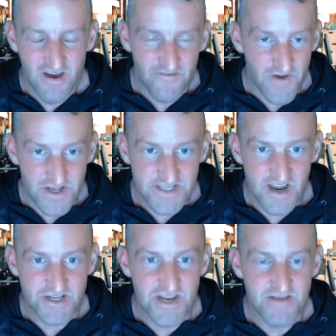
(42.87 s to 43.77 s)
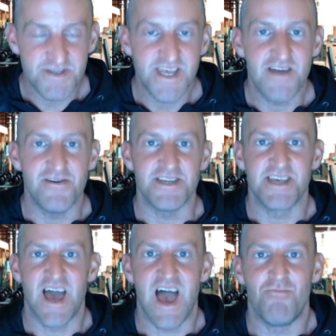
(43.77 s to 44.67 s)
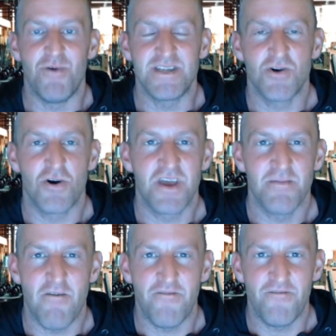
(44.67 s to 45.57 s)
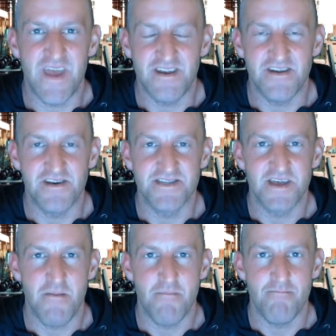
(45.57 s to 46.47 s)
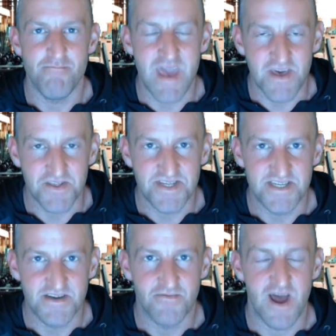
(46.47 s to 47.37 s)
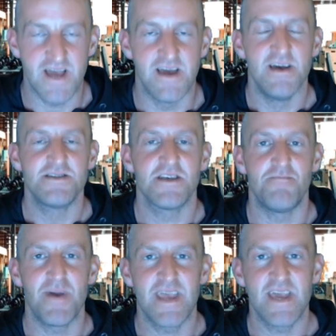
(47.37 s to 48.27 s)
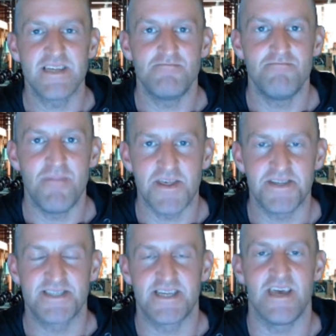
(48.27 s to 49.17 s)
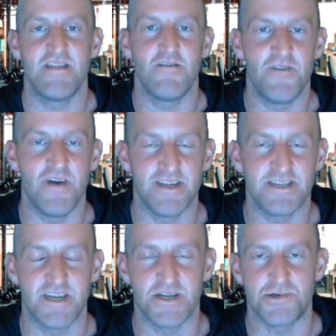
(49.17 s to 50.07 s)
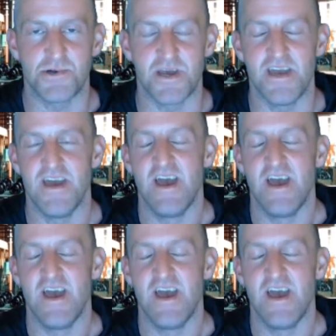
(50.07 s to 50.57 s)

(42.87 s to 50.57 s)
first in our gym series, and we're talking about fitness myths, right? So the biggest myths in the fitness industry.